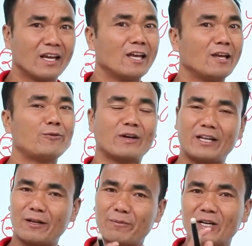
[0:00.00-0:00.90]
If you are
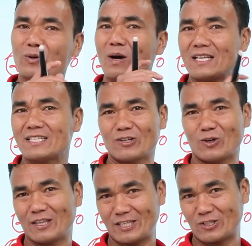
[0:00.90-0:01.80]
able to answer
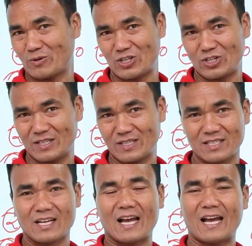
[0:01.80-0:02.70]
all these questions
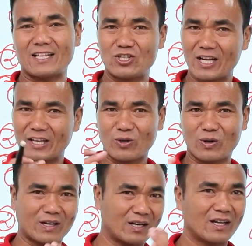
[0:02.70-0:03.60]
and check
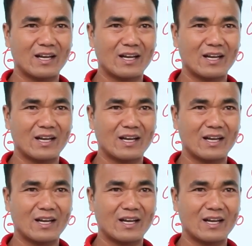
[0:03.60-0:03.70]
your